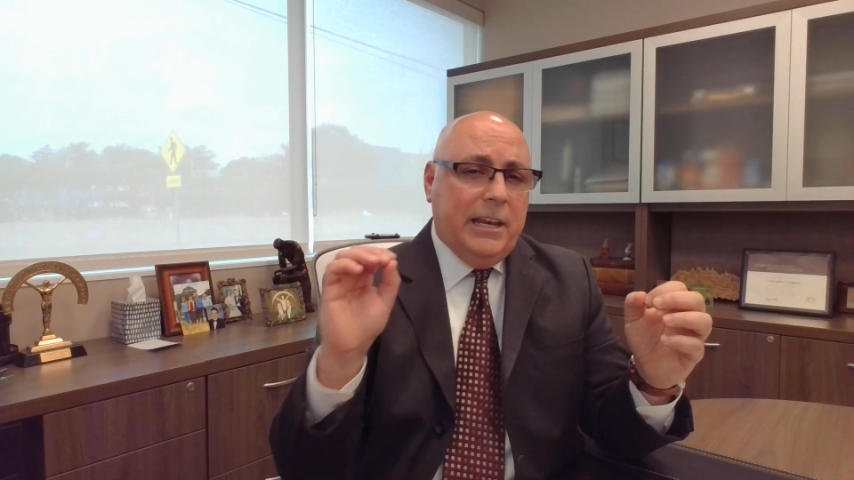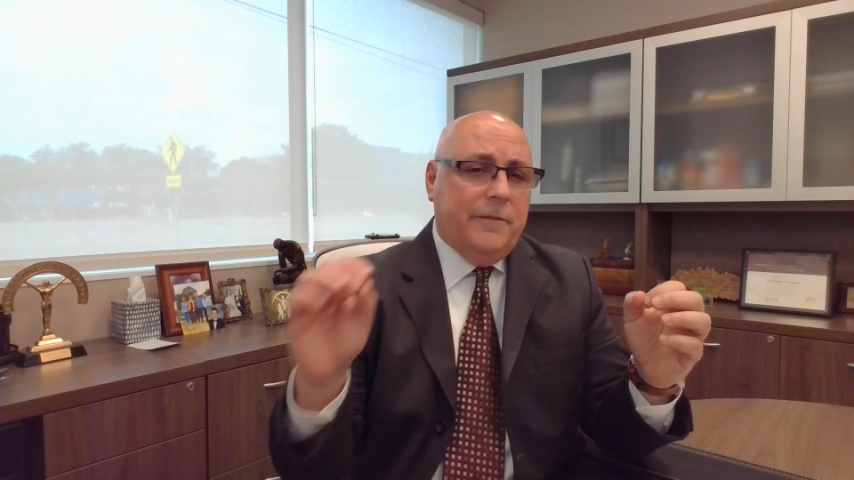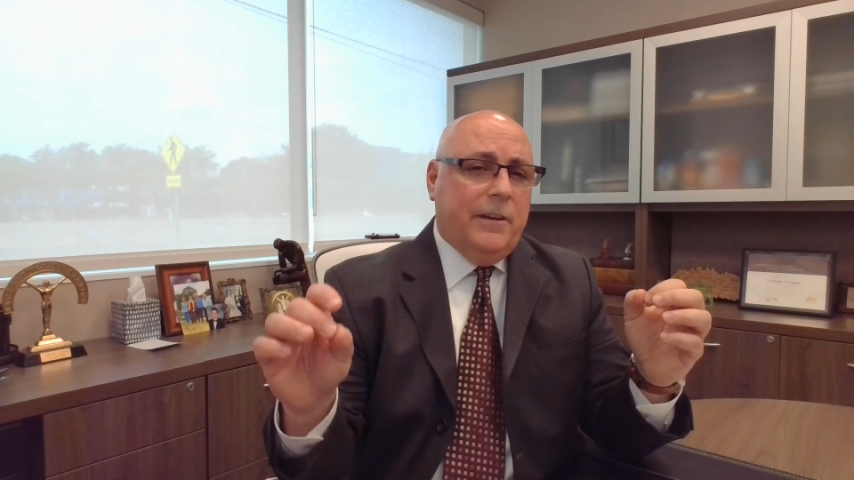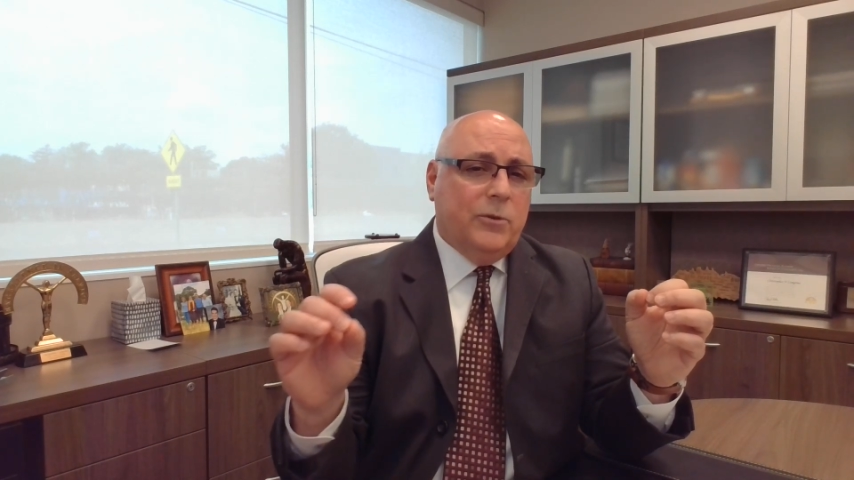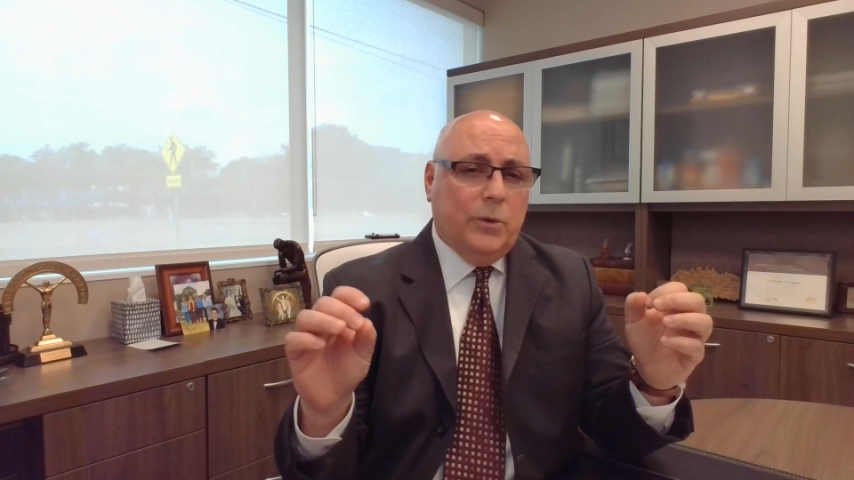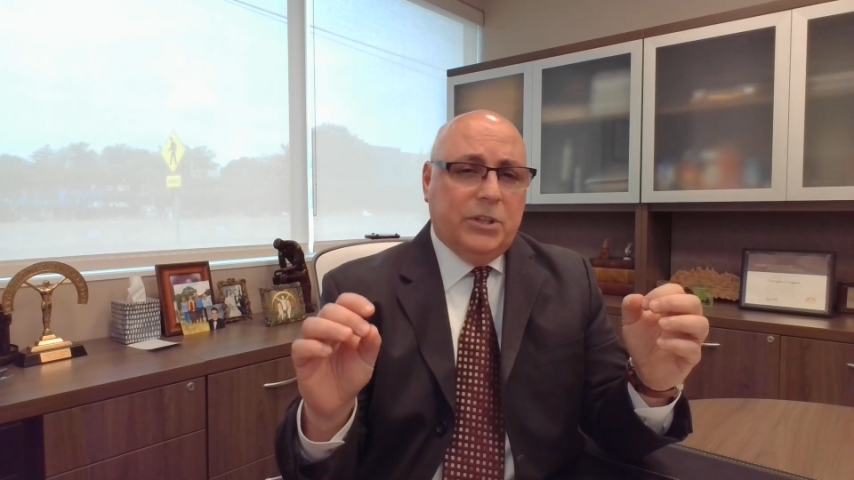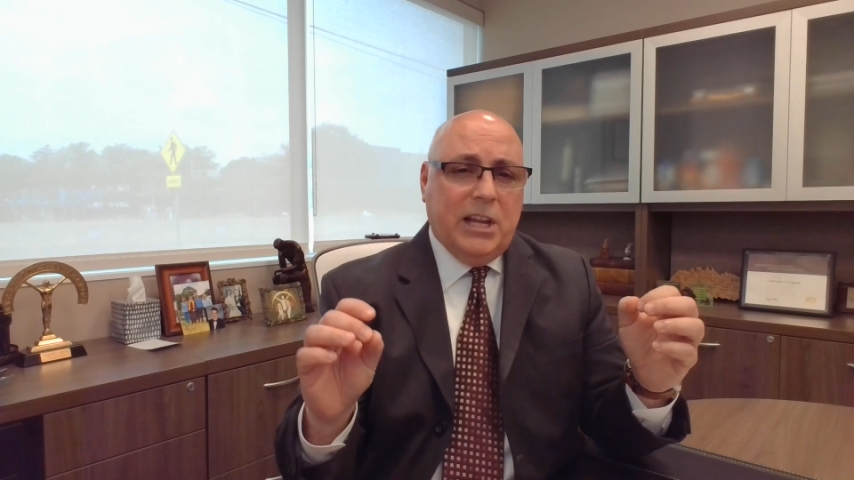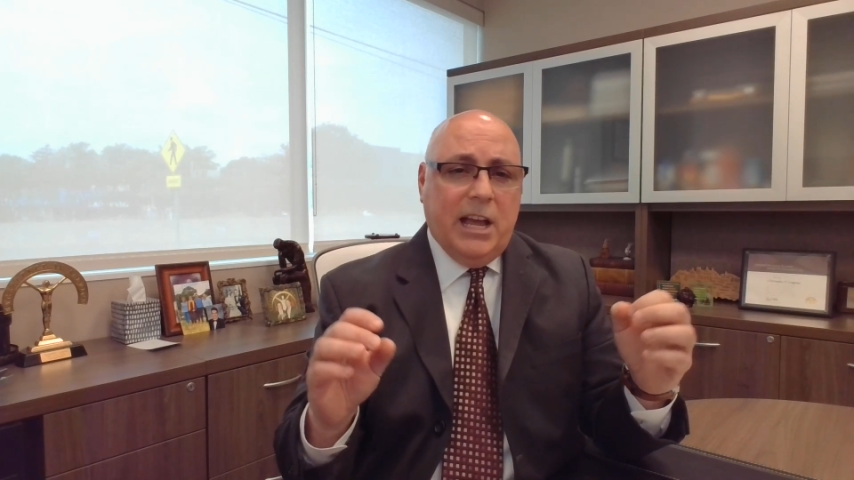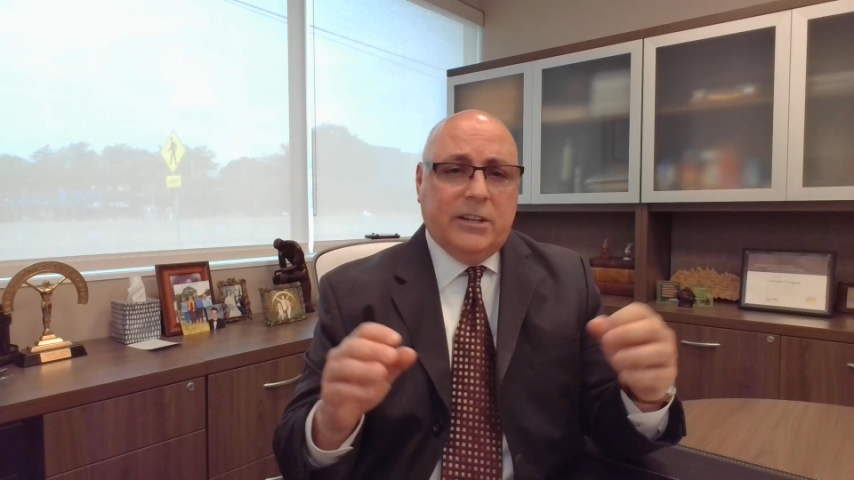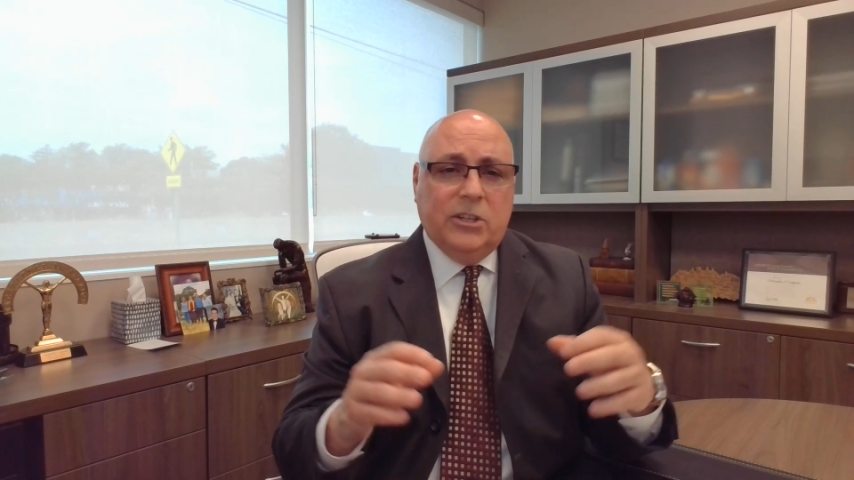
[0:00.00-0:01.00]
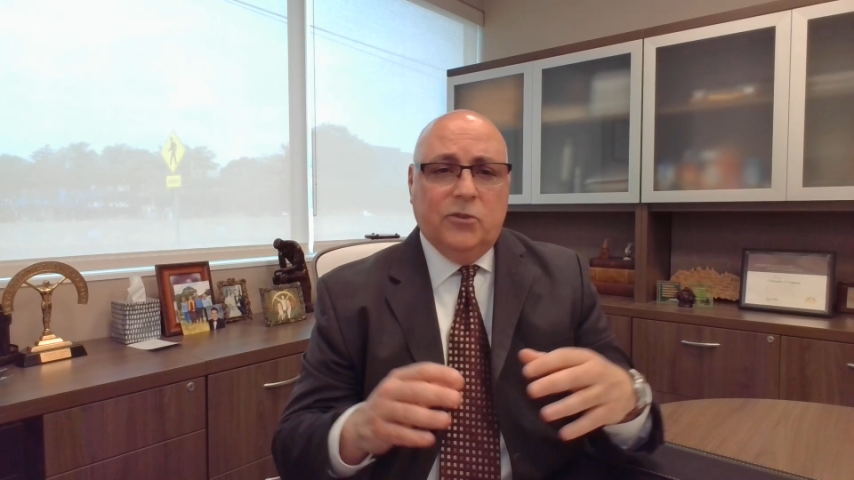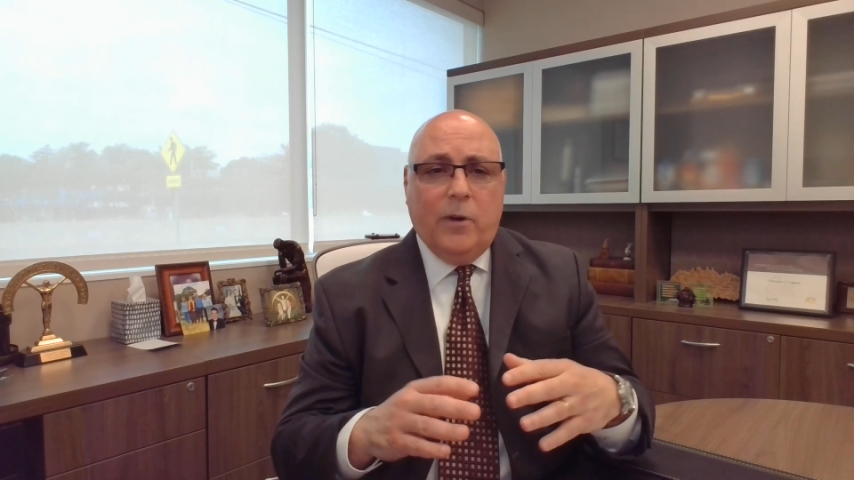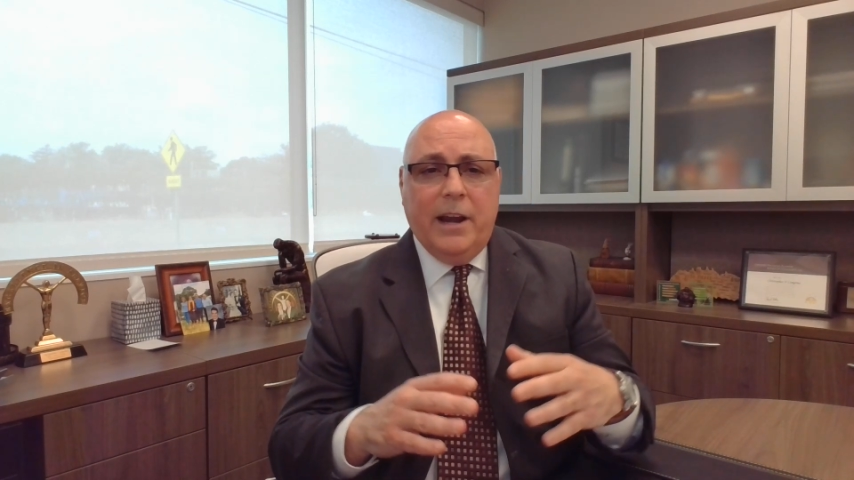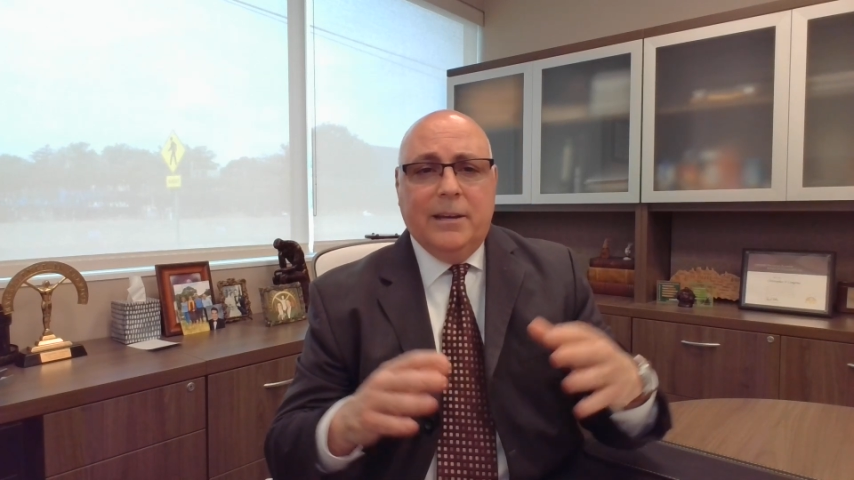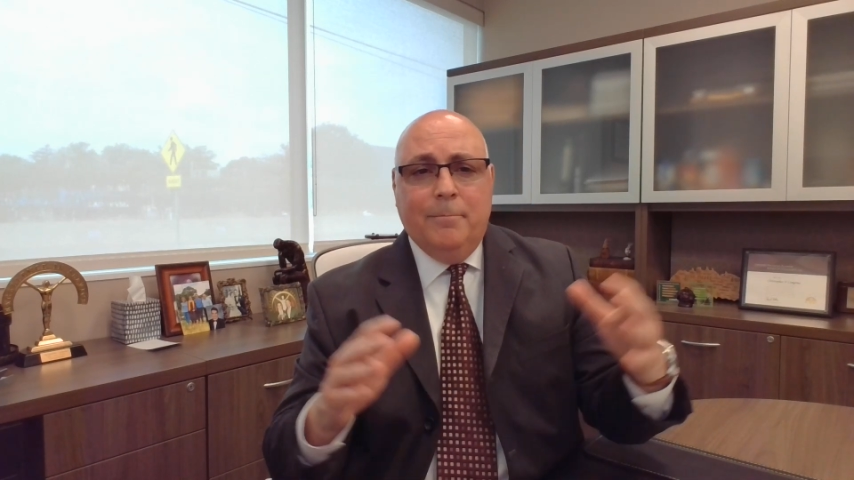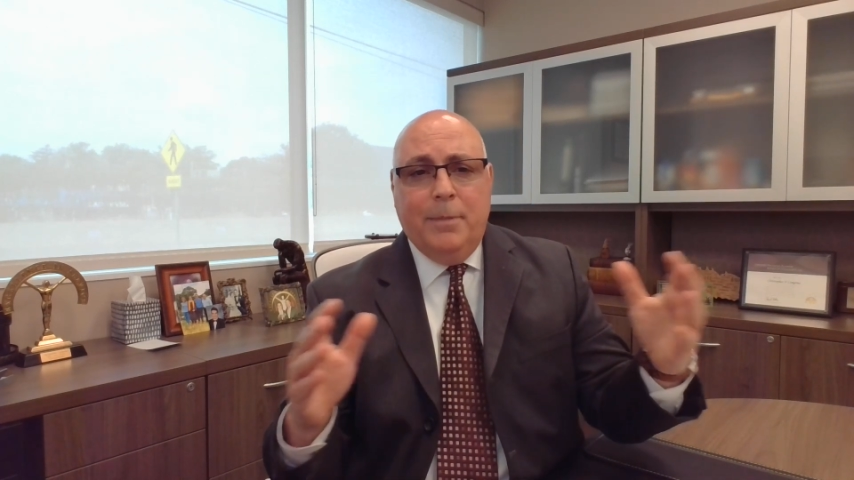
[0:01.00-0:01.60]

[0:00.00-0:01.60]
individual stocks and trying to